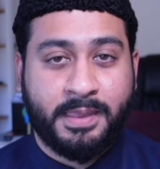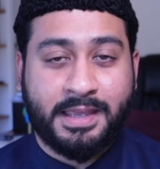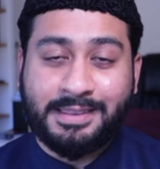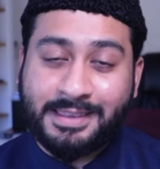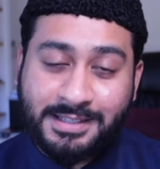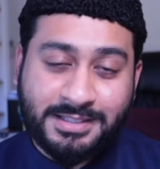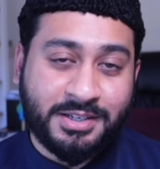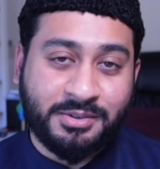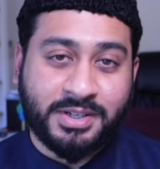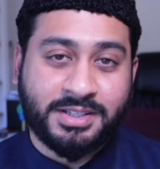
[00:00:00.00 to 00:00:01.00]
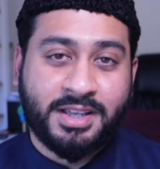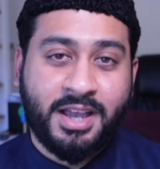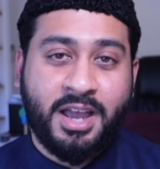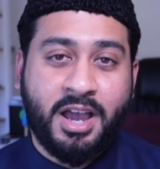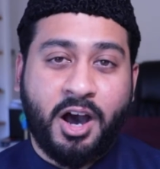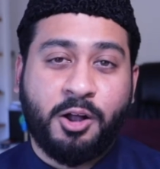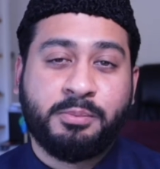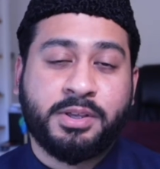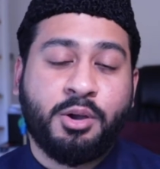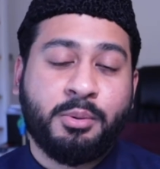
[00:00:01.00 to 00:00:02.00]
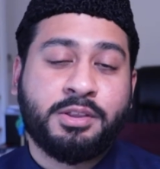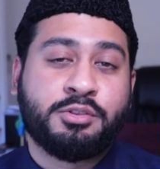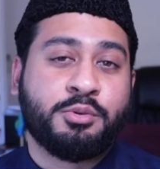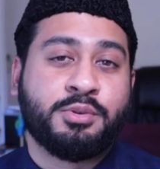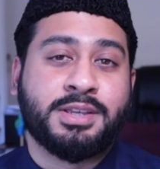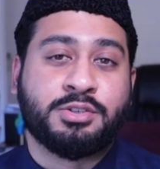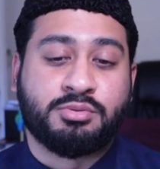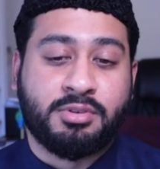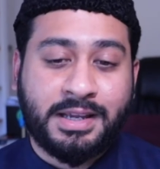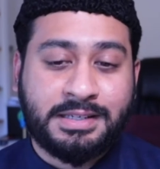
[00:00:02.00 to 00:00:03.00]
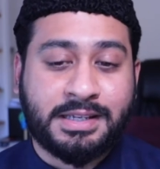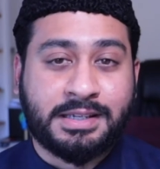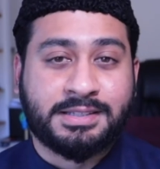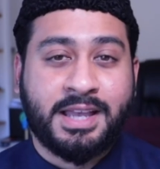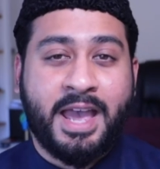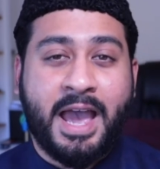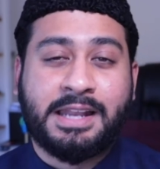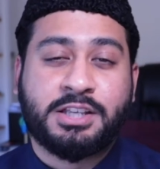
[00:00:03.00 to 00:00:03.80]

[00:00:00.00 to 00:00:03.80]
In this series, I'll be going through these writings and